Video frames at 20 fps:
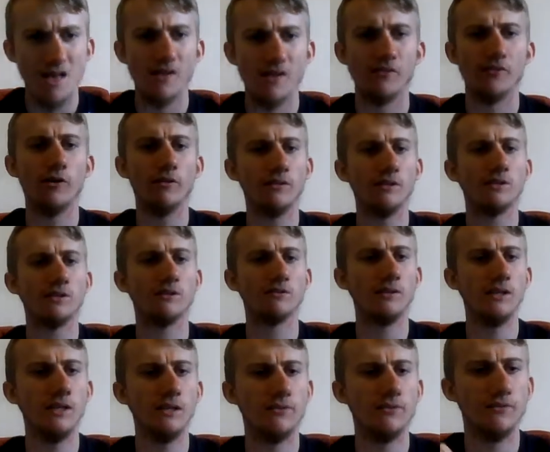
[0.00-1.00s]
Forest
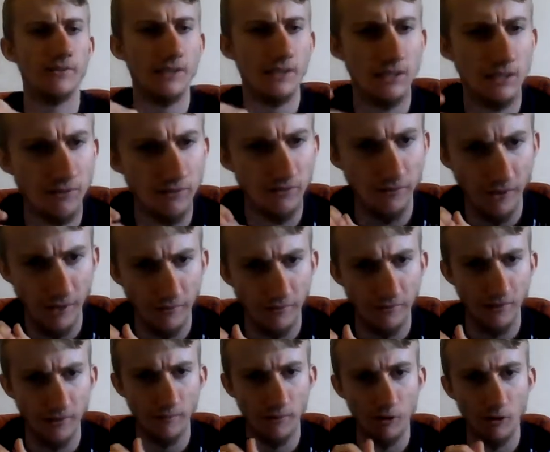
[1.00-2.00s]
Green finished 5th
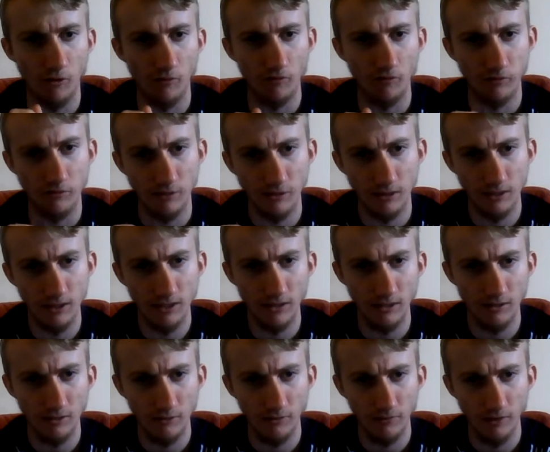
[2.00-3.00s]
in the conference in
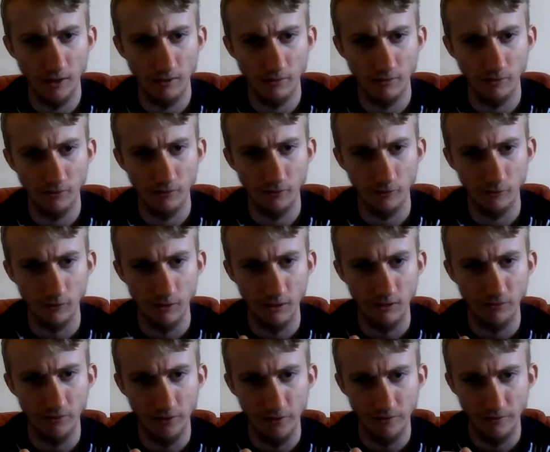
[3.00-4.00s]

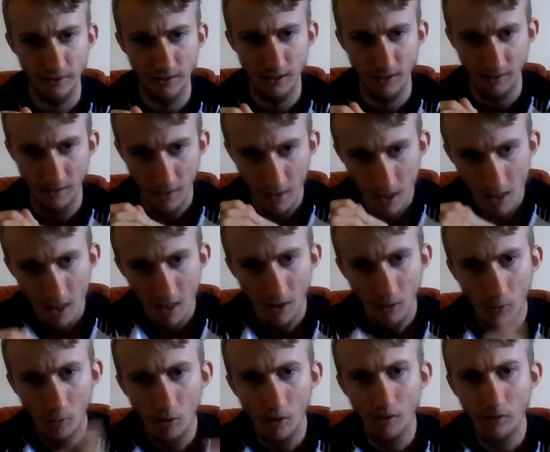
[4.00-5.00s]
2014-15,
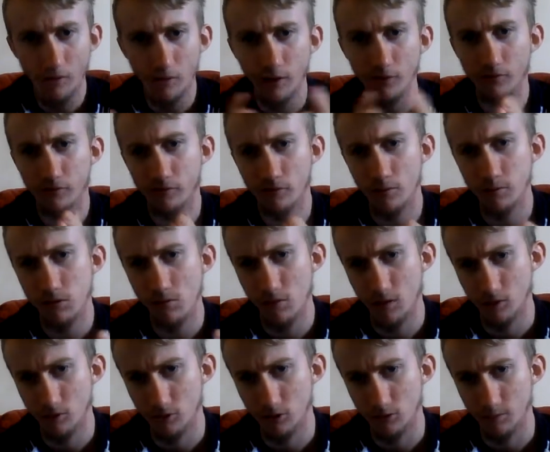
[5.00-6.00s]
qualifying for the
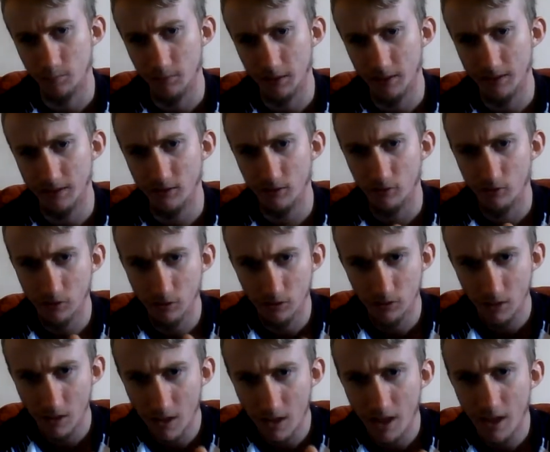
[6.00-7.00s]
promotion playoffs.
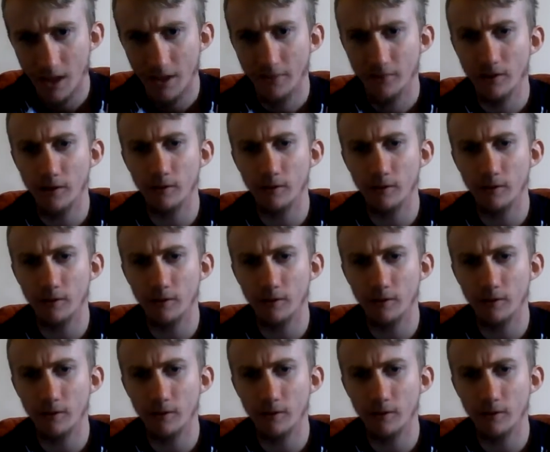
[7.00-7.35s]
They